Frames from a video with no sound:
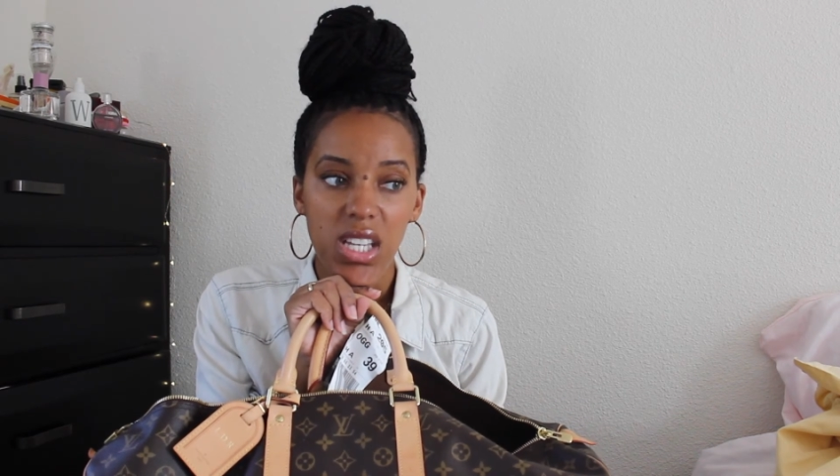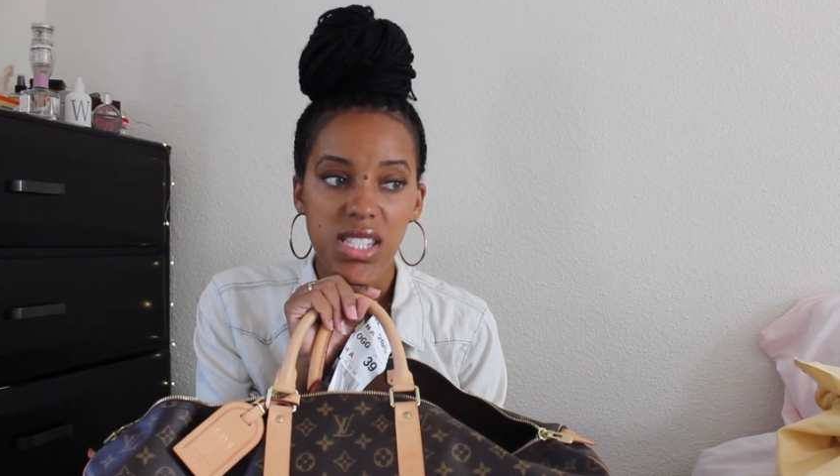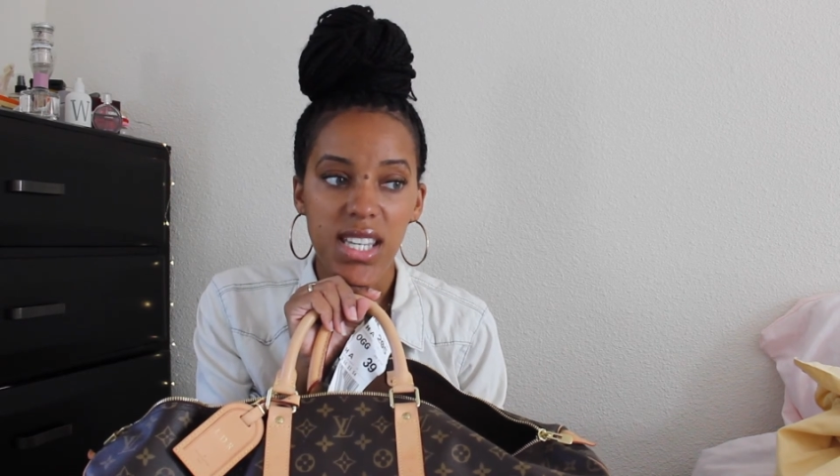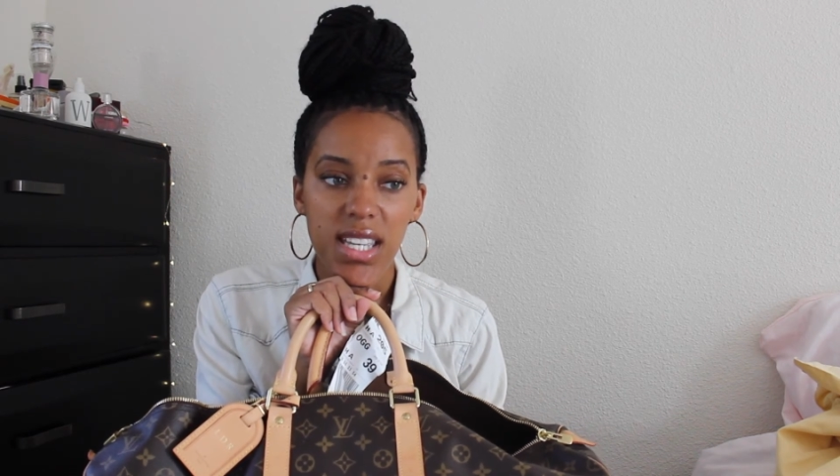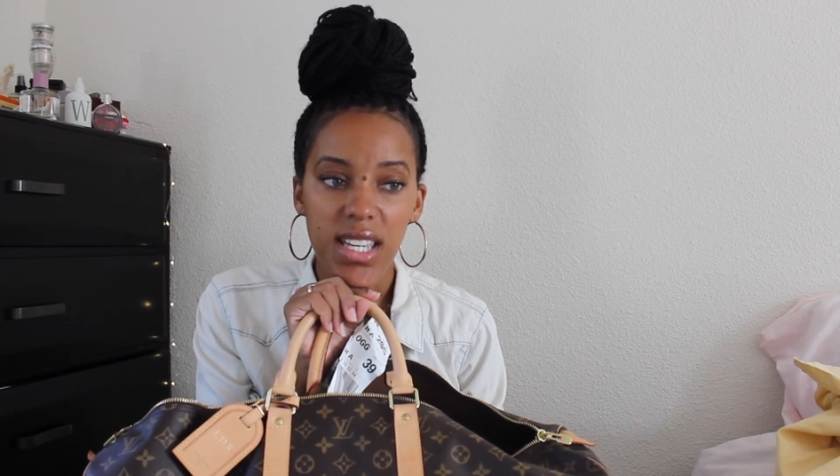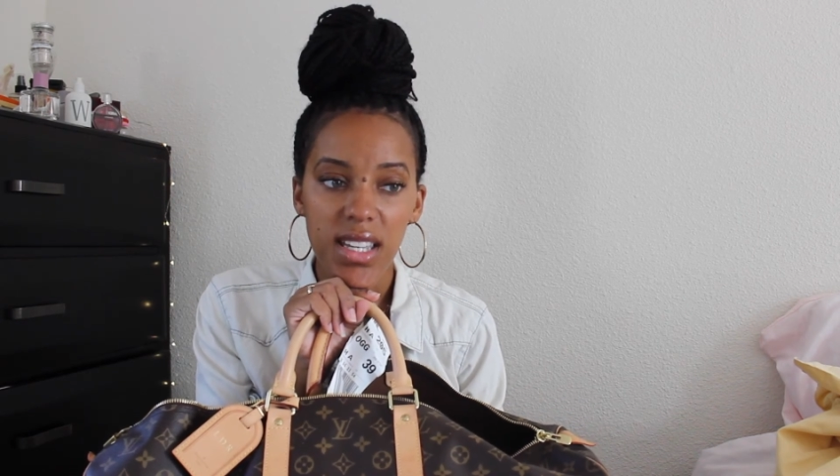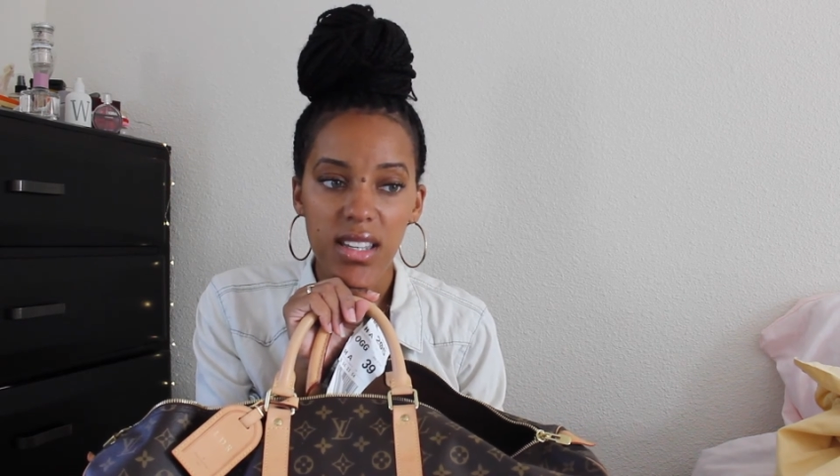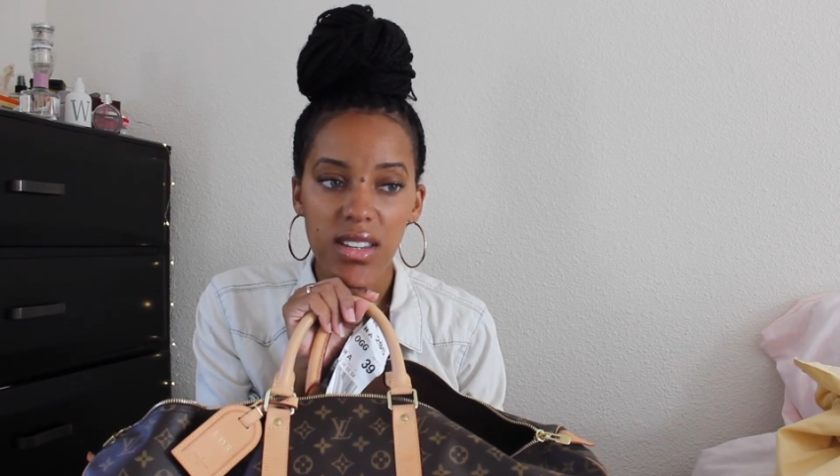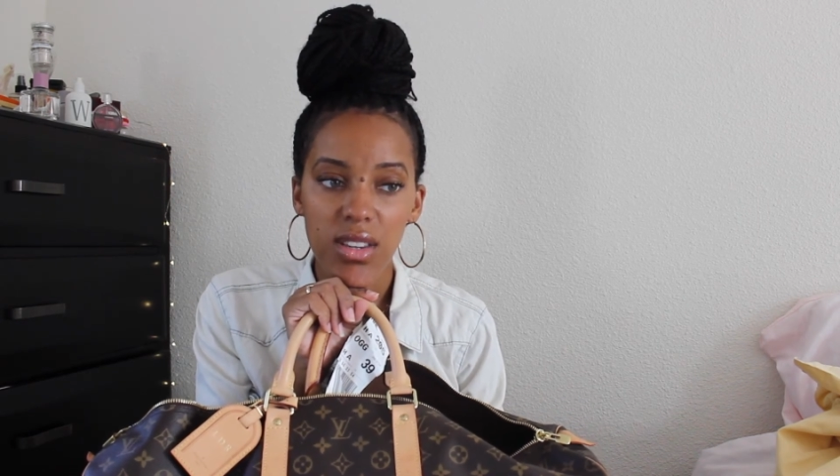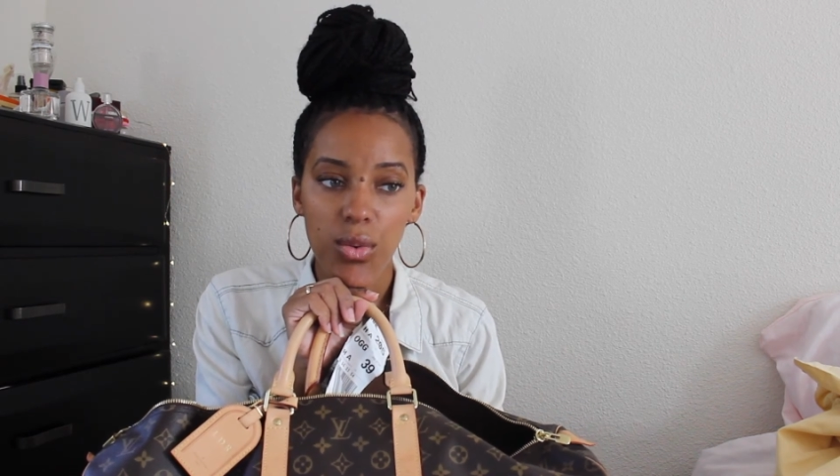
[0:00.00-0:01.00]
To
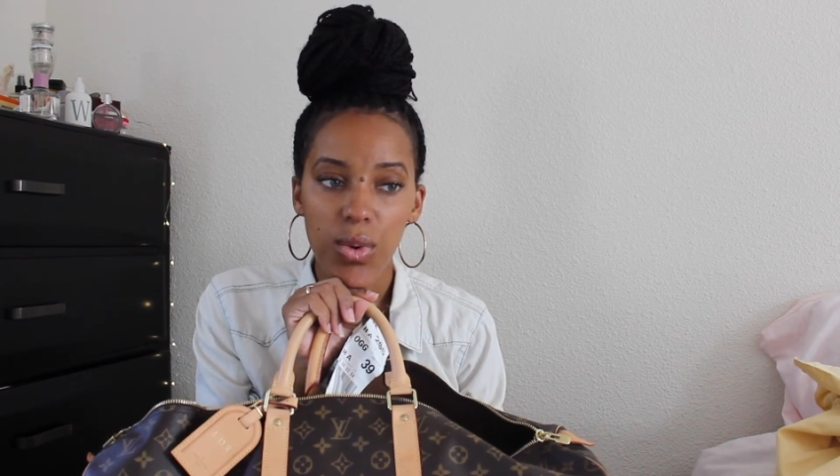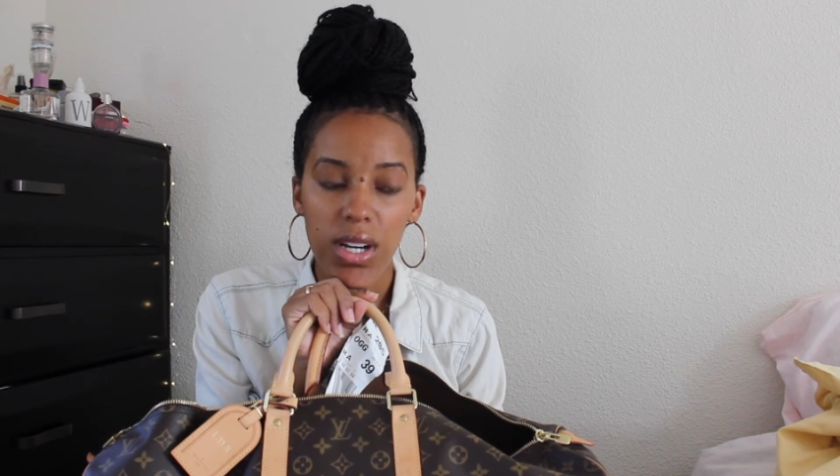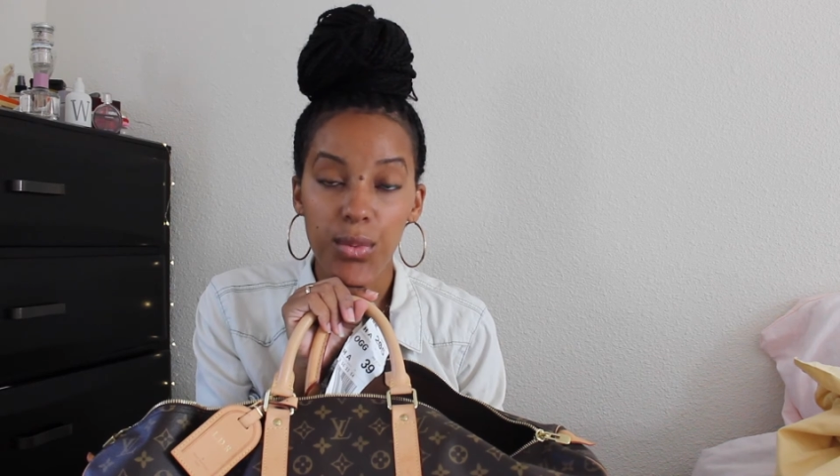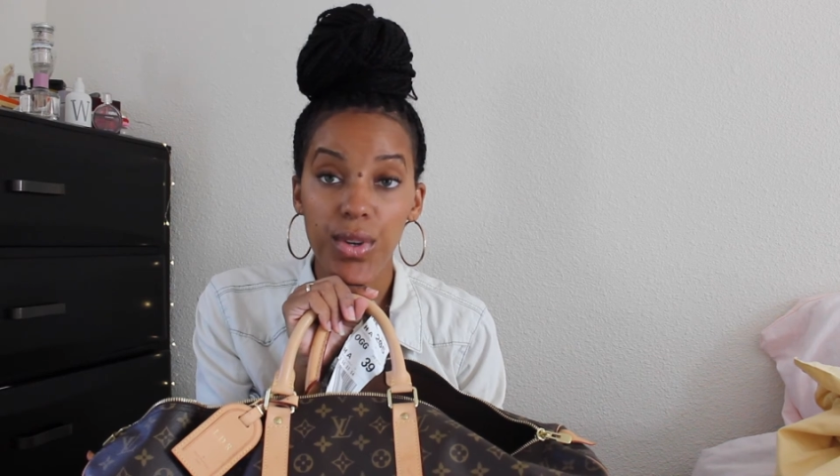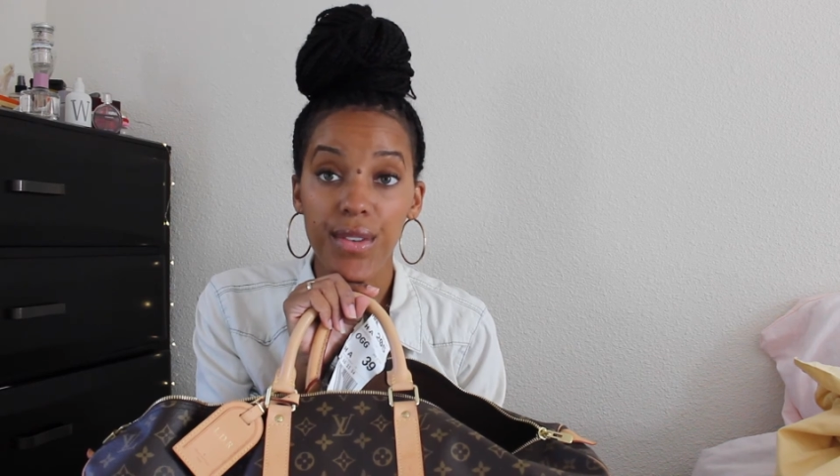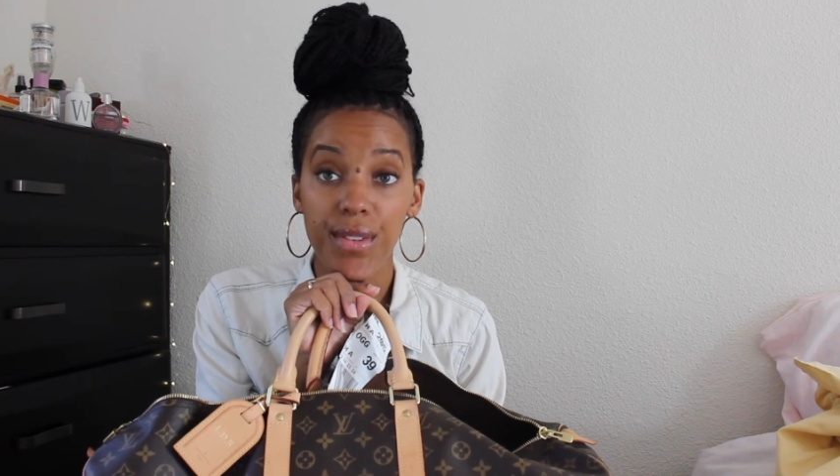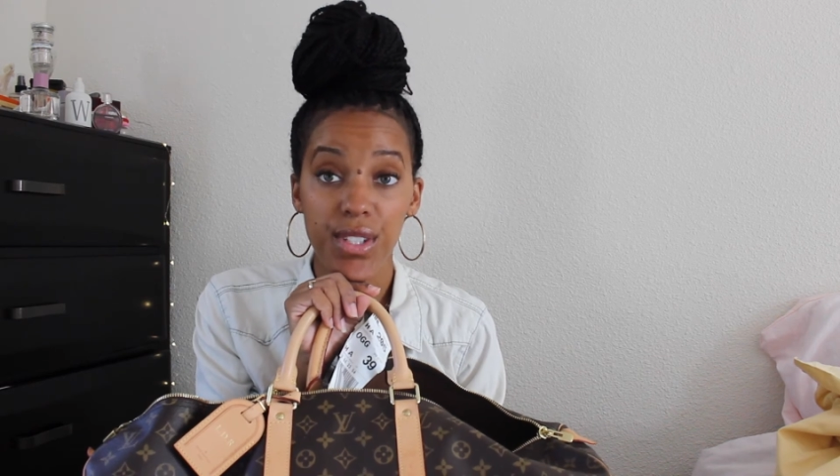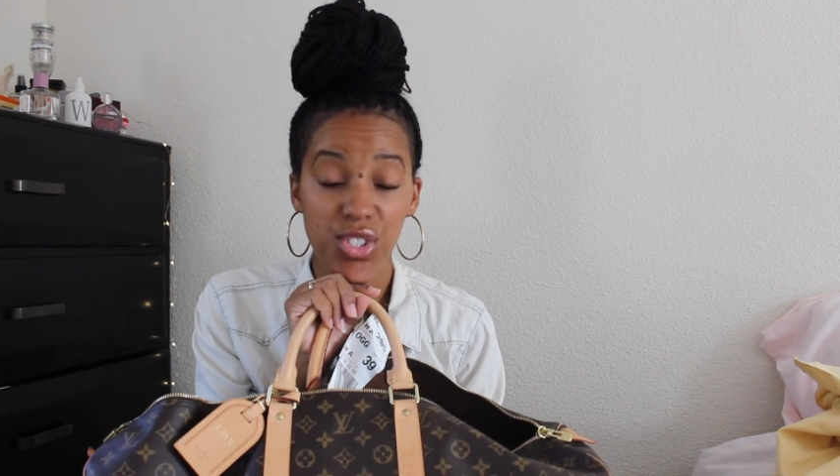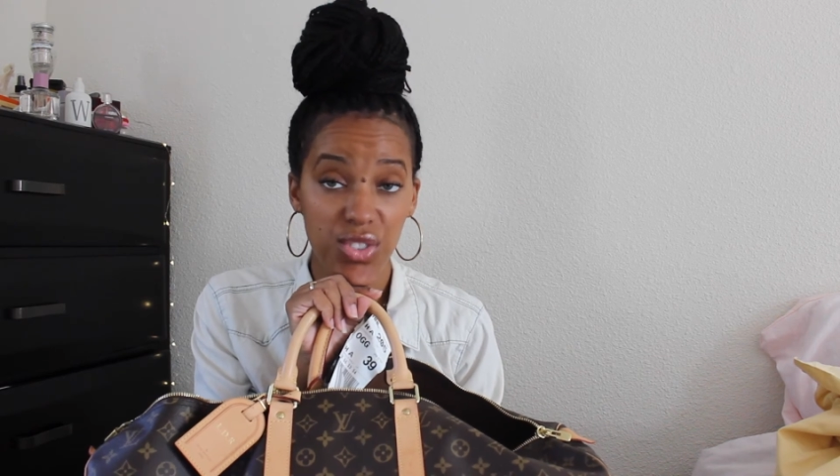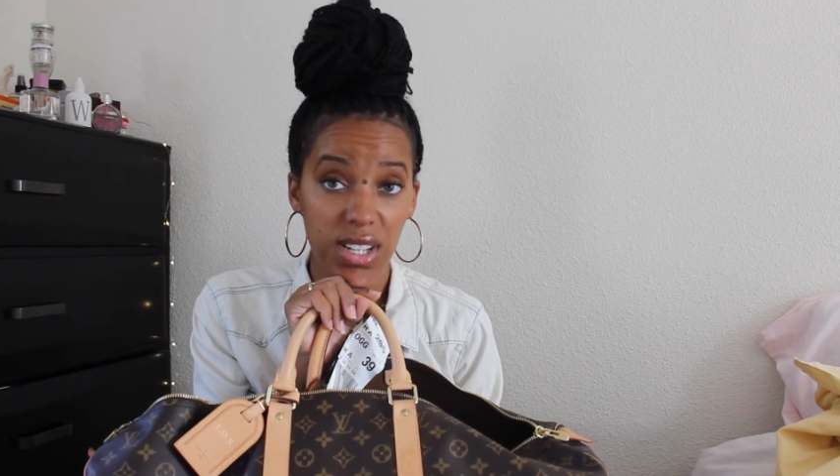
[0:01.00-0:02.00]
get the one with the
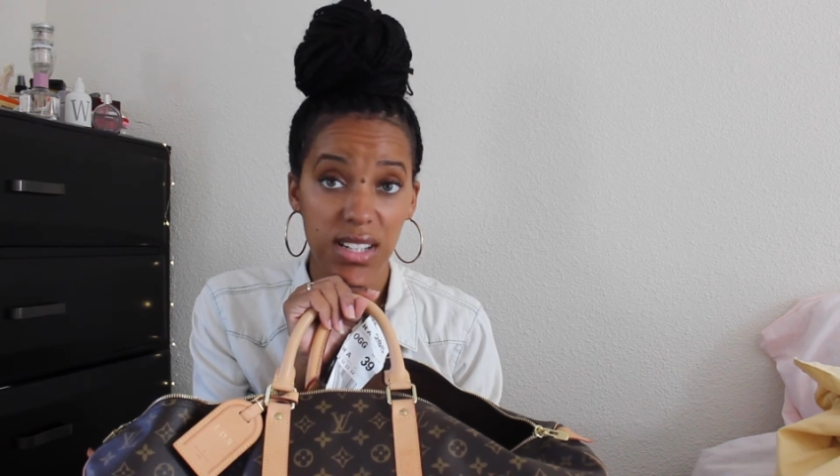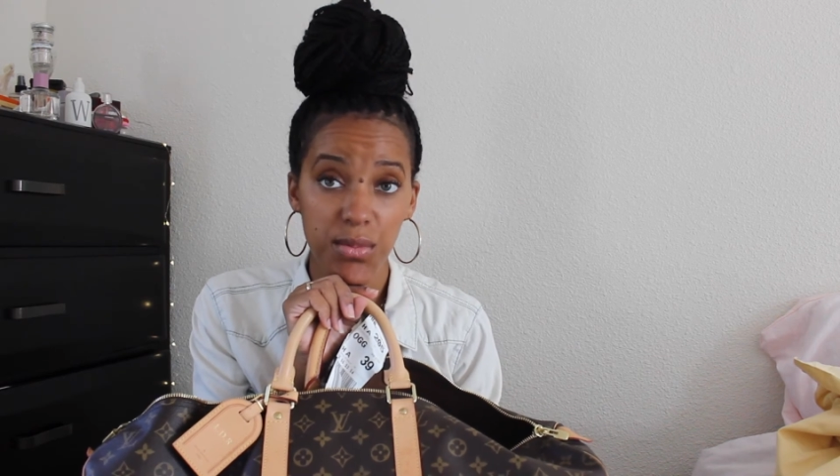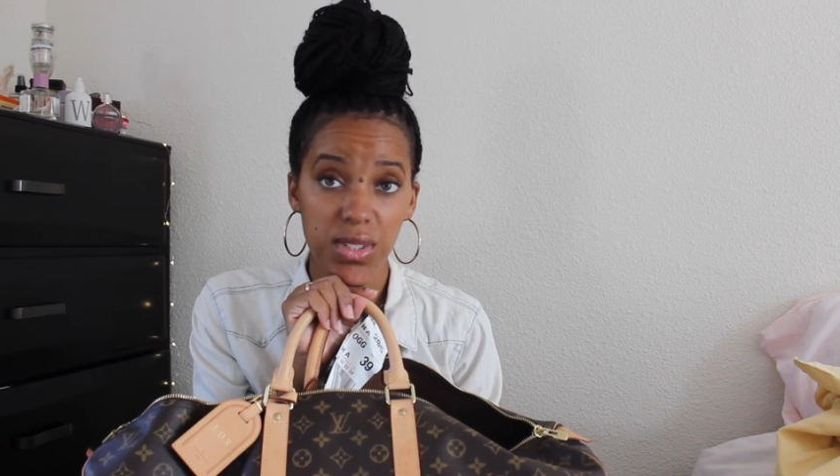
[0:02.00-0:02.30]
strap